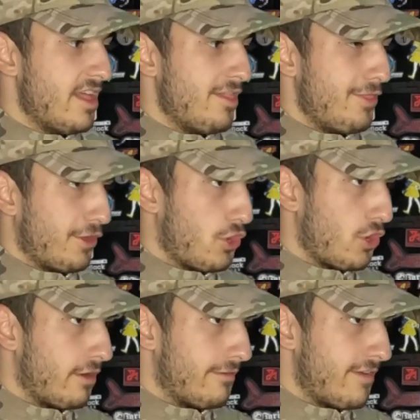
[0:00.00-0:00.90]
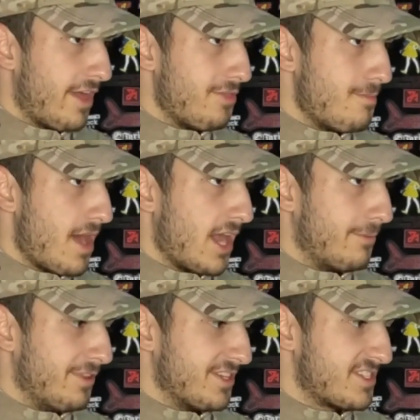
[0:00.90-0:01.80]
the curve at the bottom
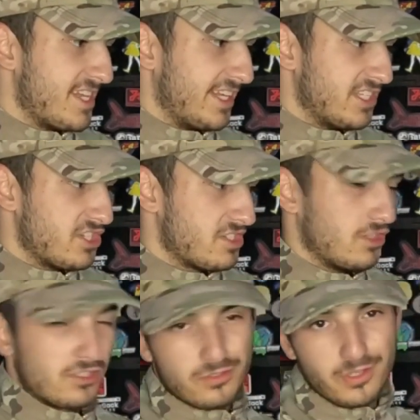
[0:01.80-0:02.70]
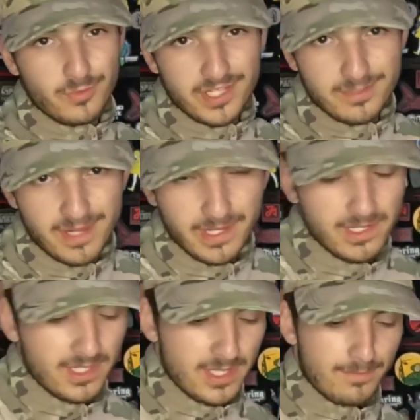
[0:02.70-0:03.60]
of this thing. It just looks really weird to me,
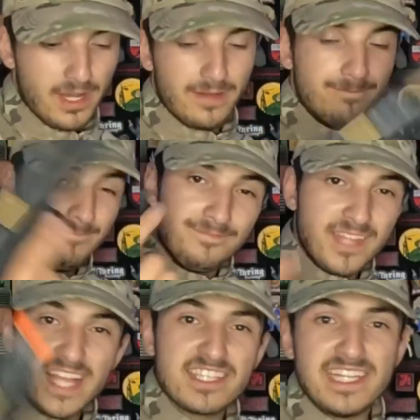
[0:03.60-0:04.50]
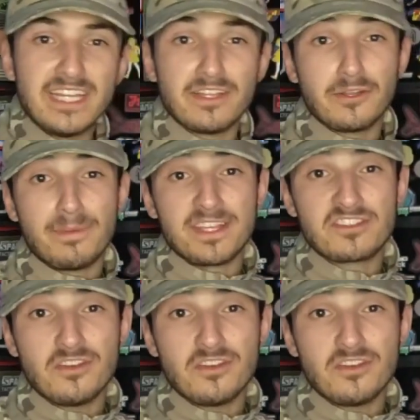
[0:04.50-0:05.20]
but it's a neat little pistol.